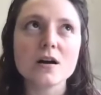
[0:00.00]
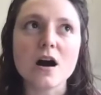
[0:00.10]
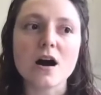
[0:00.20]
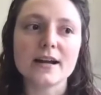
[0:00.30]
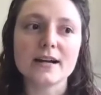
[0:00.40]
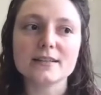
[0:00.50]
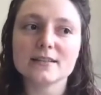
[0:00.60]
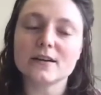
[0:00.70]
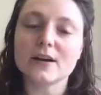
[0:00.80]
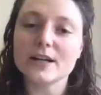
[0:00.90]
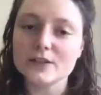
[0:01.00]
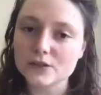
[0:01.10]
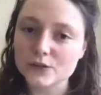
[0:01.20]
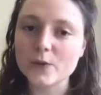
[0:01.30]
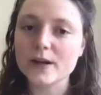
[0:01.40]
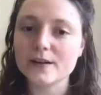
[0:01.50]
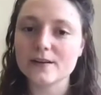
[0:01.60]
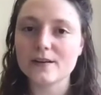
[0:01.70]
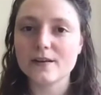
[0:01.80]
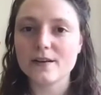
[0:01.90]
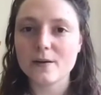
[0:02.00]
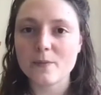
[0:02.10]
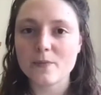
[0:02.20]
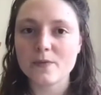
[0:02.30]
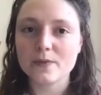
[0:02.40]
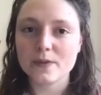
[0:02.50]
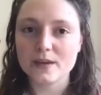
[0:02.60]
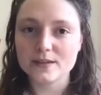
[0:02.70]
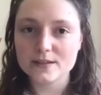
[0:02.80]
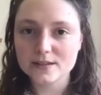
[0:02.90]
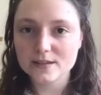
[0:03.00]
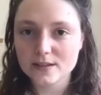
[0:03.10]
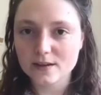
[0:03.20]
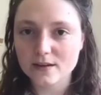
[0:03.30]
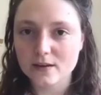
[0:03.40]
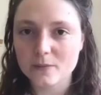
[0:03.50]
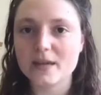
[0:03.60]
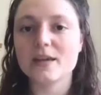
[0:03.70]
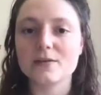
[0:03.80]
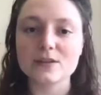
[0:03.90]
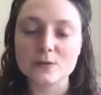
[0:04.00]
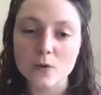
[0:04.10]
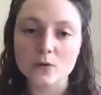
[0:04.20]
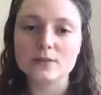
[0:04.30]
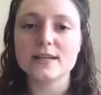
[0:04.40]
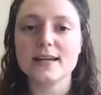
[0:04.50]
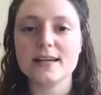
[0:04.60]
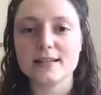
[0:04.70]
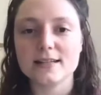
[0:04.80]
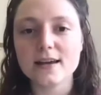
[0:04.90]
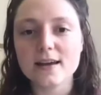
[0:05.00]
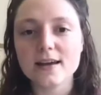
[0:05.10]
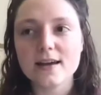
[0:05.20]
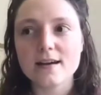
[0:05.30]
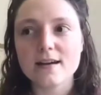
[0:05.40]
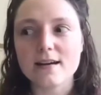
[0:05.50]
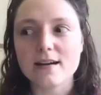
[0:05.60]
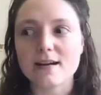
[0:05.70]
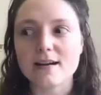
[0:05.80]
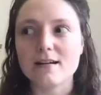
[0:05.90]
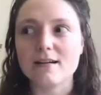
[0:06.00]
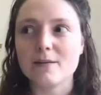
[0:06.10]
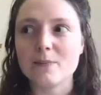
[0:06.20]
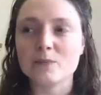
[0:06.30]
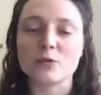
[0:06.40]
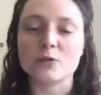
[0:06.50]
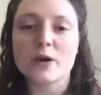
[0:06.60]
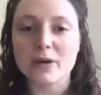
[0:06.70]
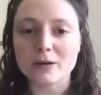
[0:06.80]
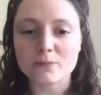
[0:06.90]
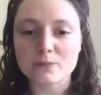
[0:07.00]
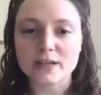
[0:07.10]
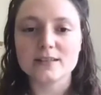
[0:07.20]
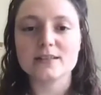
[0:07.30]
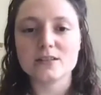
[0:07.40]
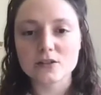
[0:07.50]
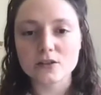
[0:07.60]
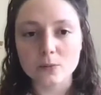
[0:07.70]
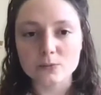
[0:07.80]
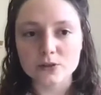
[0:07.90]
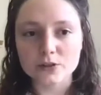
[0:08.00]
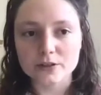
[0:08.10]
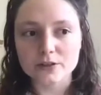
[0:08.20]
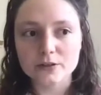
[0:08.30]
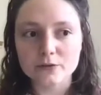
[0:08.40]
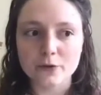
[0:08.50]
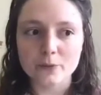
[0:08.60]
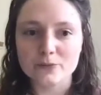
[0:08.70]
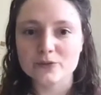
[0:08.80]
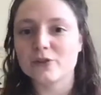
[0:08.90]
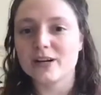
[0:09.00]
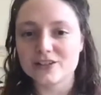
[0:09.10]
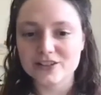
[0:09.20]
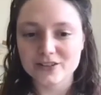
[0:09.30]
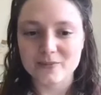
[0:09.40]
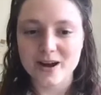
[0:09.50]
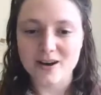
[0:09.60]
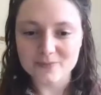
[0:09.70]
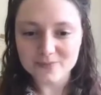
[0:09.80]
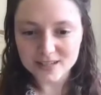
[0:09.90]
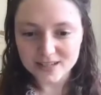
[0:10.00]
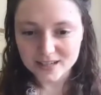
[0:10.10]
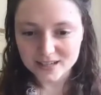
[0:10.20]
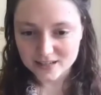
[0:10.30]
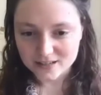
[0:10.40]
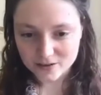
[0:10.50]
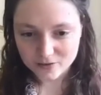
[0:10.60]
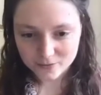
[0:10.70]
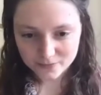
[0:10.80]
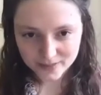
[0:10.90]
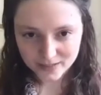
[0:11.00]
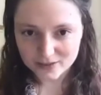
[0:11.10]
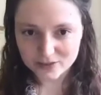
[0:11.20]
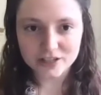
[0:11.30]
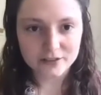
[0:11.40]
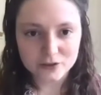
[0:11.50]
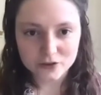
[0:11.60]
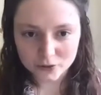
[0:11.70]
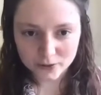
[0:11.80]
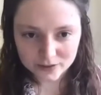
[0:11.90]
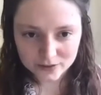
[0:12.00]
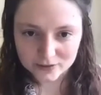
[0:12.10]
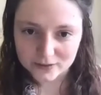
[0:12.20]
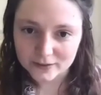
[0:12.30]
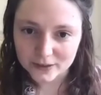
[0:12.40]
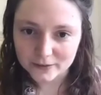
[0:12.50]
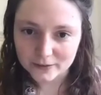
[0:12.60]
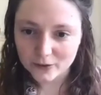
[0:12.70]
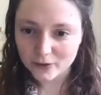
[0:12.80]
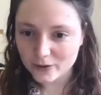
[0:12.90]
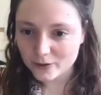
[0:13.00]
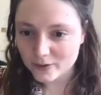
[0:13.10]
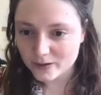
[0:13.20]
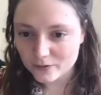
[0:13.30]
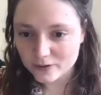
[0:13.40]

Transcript: I started doing um, these, uh, making these molds and um, growing my practice as a sculptor from scratch somehow. So um, I'll share the screen so you've got a bit of